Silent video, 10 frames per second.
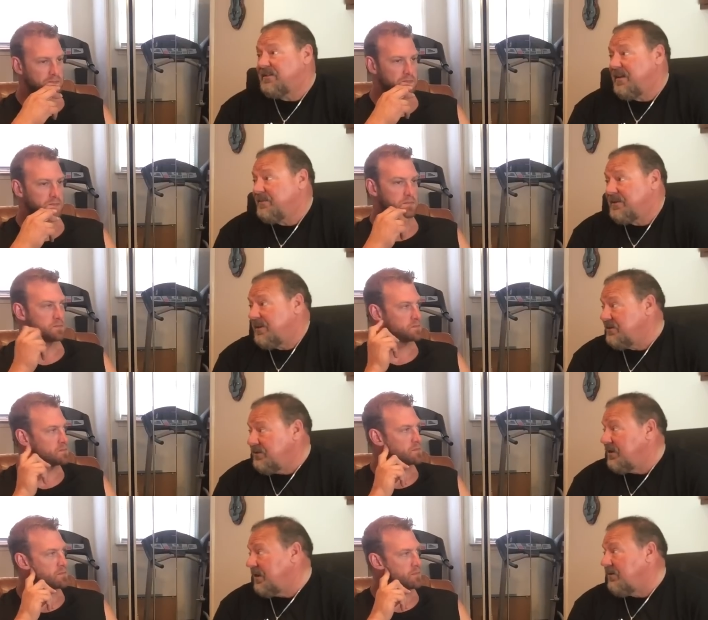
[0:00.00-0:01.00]
Speaker 1: stem cells you
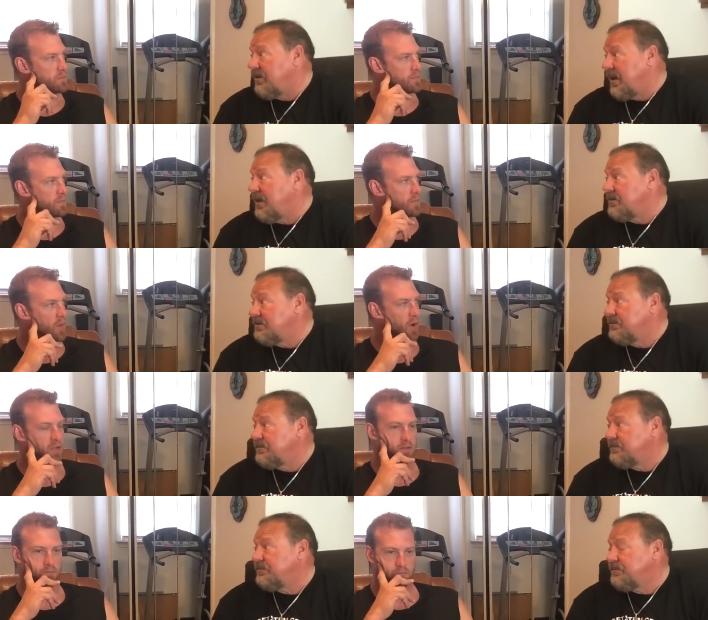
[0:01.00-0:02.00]
could
Speaker 2: ever get.
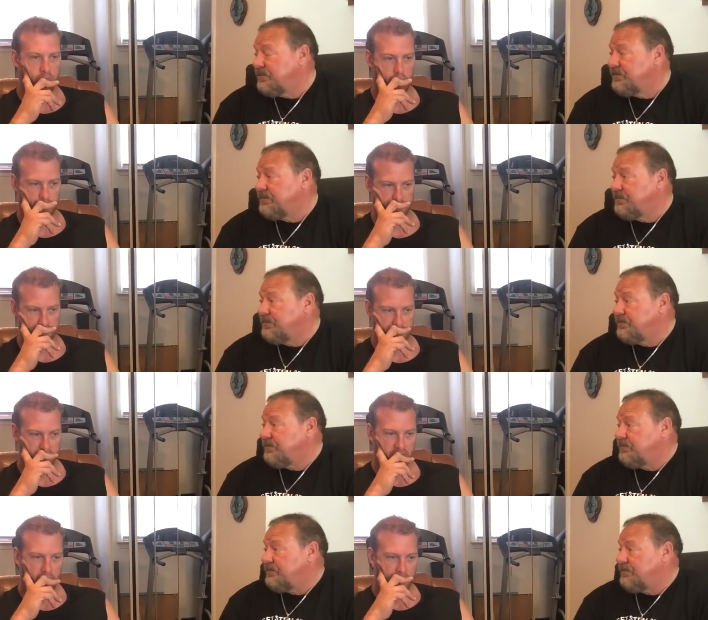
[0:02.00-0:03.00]
Awesome, awesome.
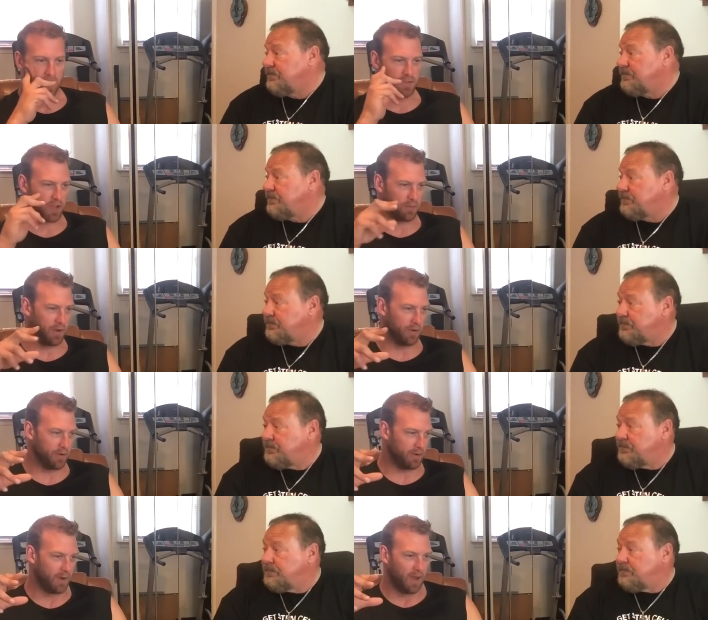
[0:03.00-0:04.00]
So I'm
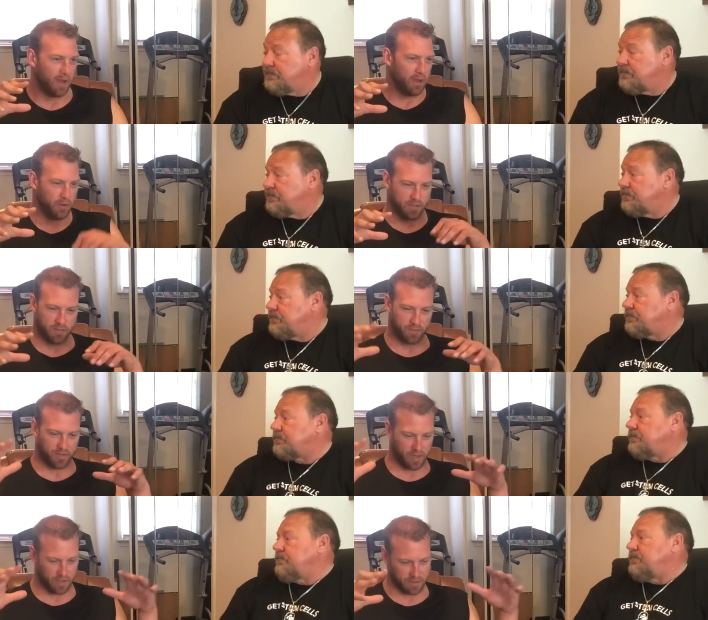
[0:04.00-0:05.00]
hearing hearing some
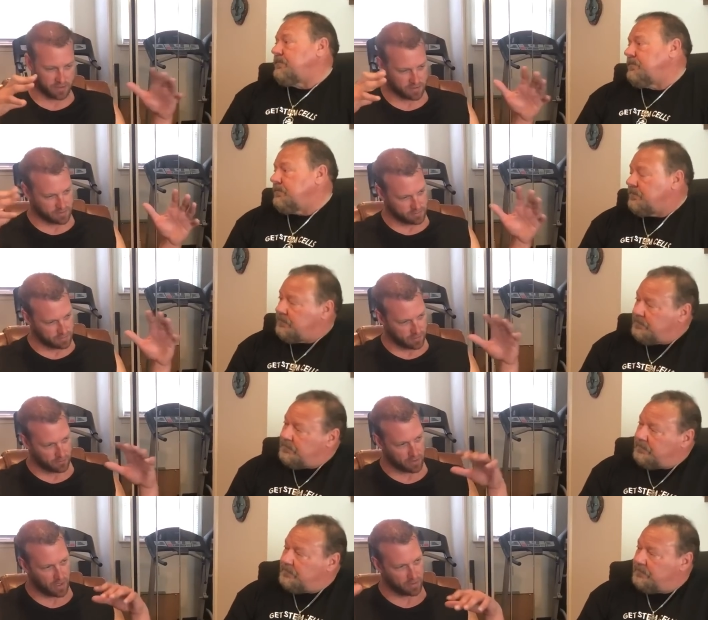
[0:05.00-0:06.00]
things
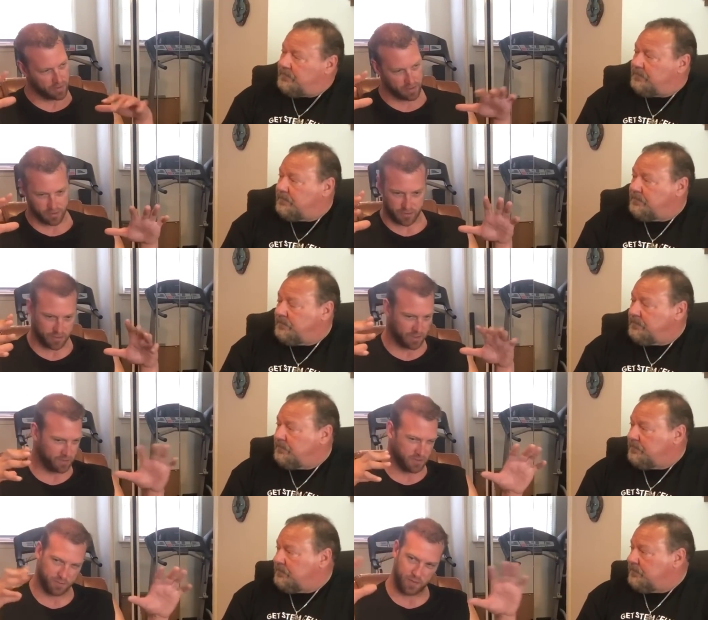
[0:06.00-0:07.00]
around the industry.
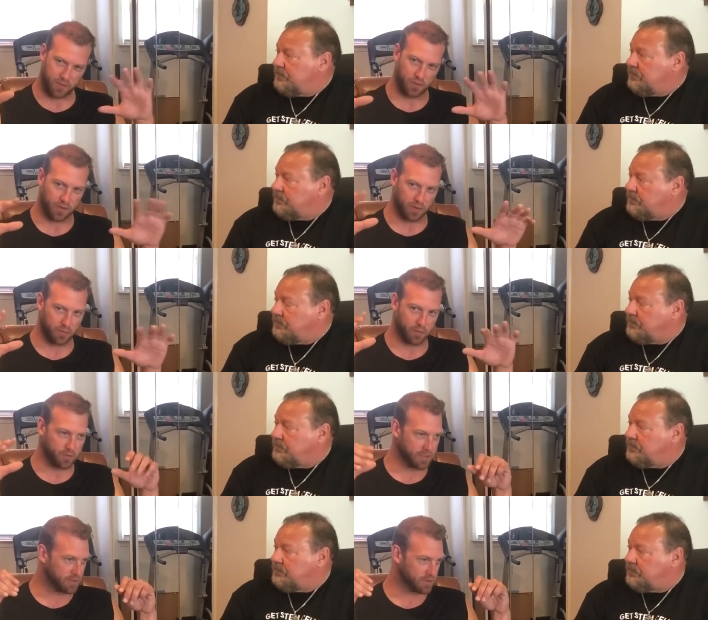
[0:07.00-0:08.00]
Just been doing a little bit of
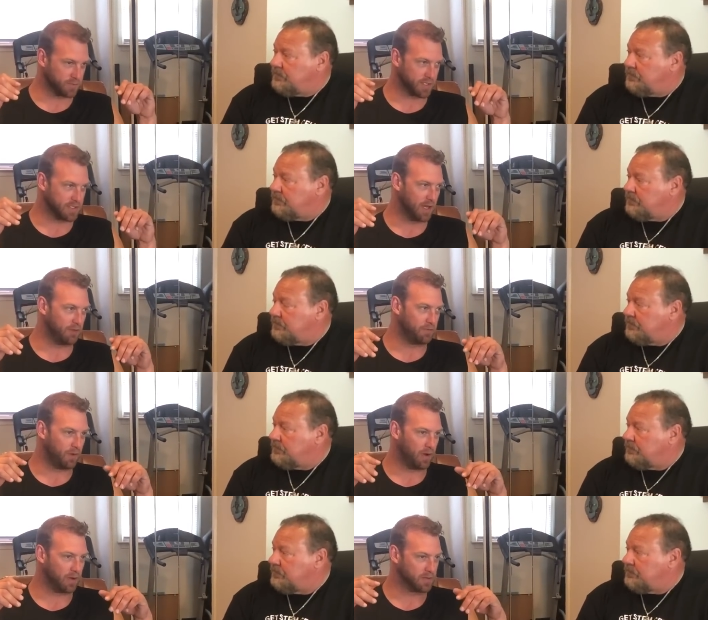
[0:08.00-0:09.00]
research myself
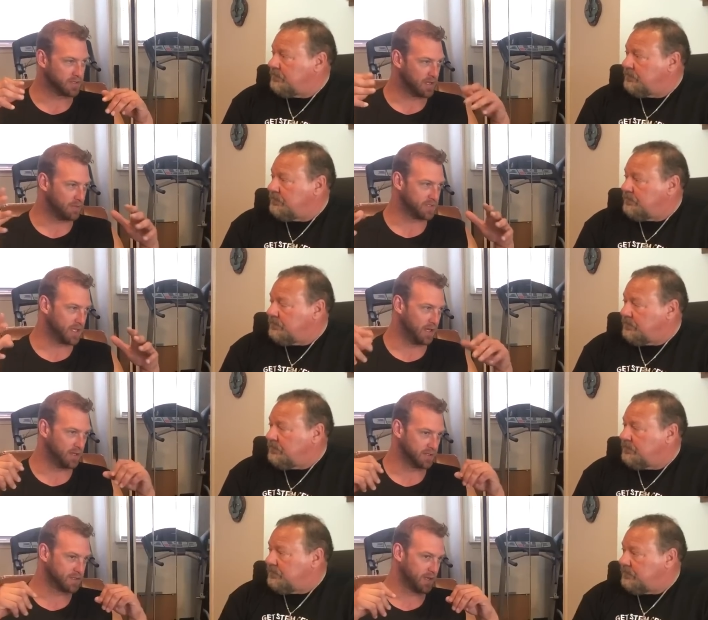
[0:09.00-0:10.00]
on stem
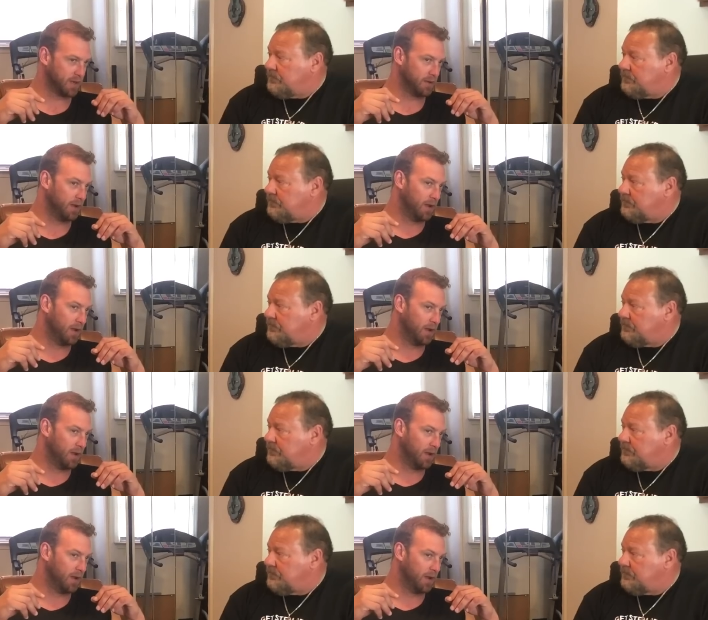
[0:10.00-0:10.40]
cells and